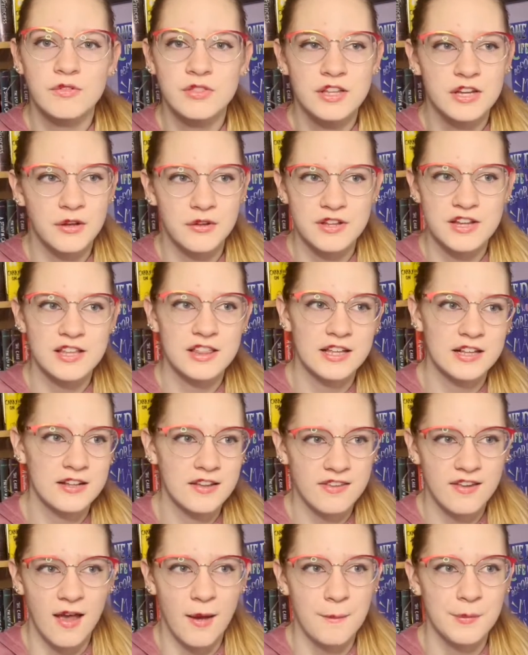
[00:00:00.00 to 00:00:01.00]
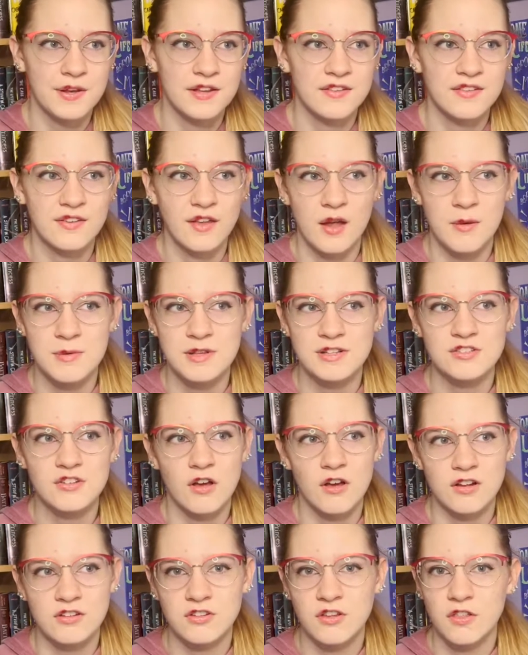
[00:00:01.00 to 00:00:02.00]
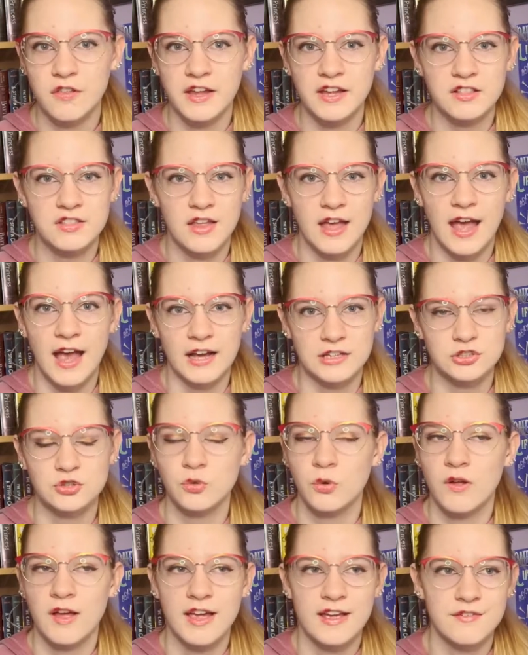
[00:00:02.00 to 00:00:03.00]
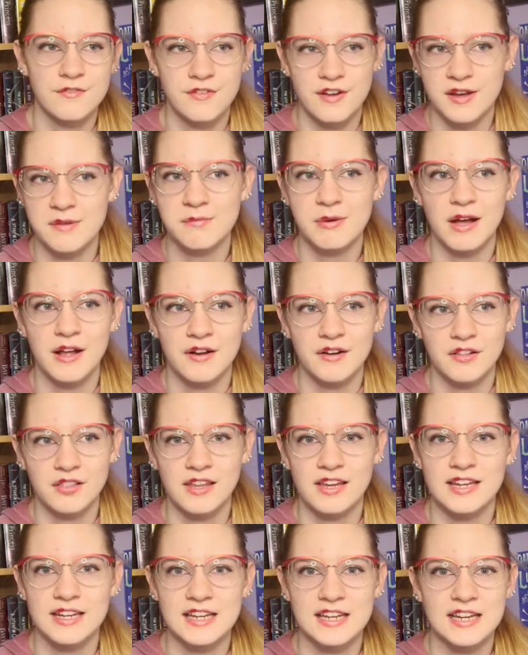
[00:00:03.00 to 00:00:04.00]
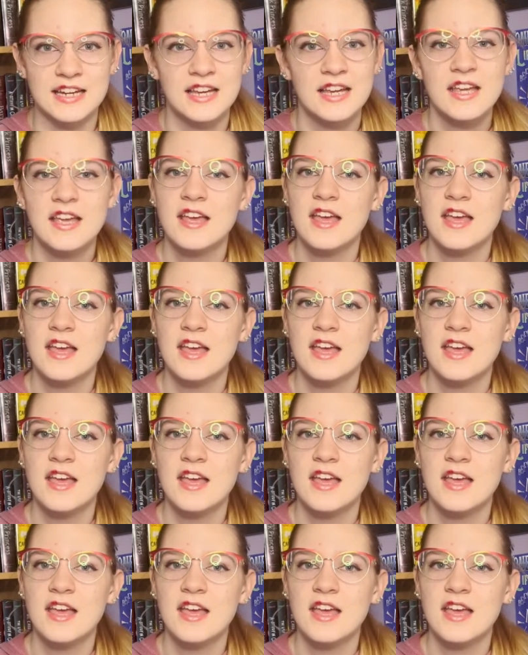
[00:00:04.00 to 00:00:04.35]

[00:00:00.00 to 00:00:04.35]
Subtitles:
The only thing that's happened is Simon talked to like the actual head vampire lady,